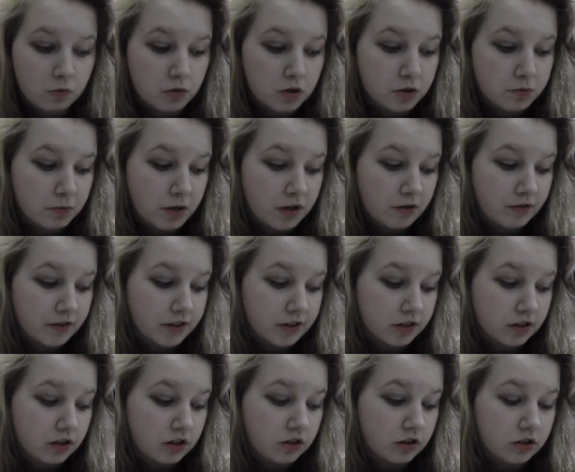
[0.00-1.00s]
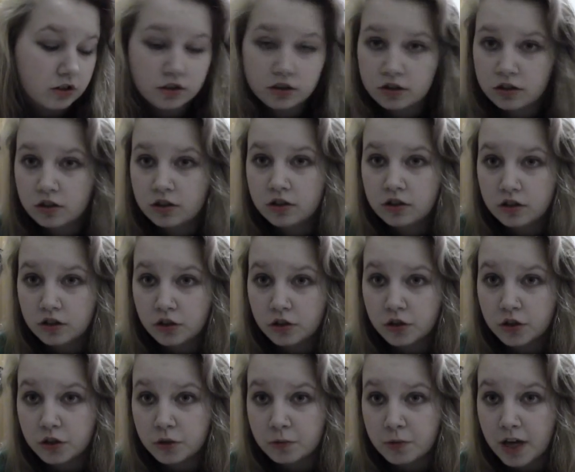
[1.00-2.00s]
was my original
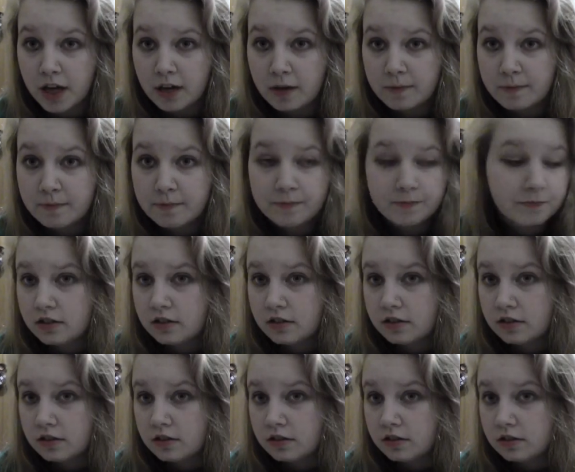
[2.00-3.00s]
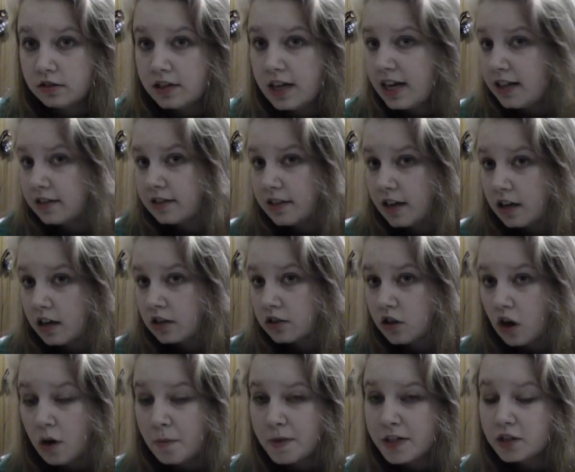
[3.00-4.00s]
YouTube name. Yeah, send us
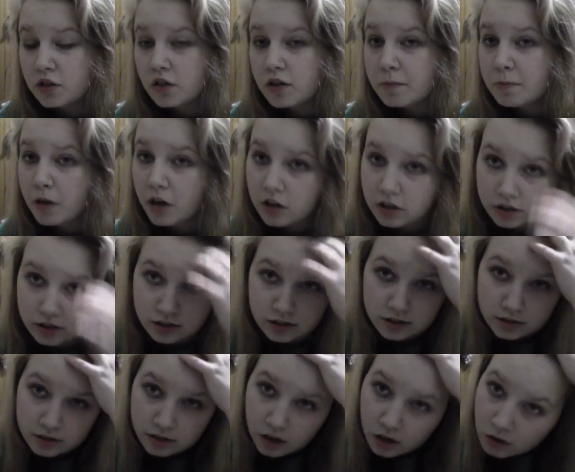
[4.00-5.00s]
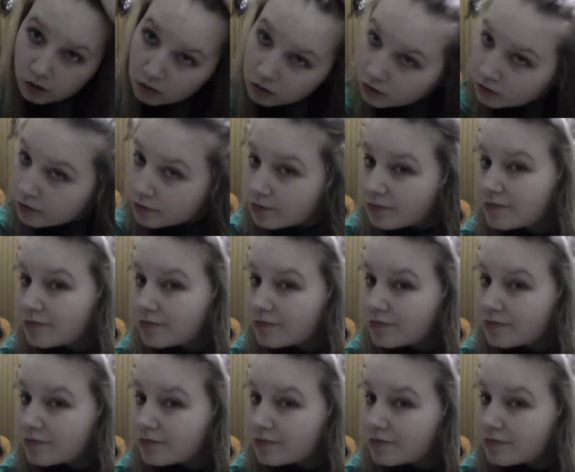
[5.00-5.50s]
comments or inboxes. So